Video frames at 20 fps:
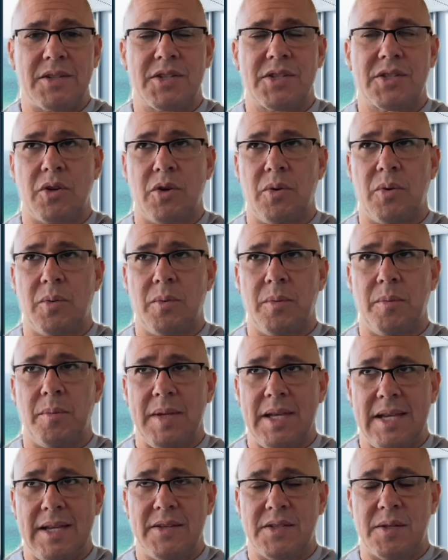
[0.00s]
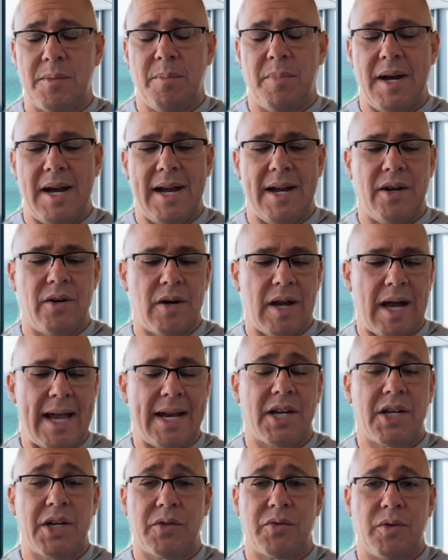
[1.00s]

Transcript: so me as a buyer, I could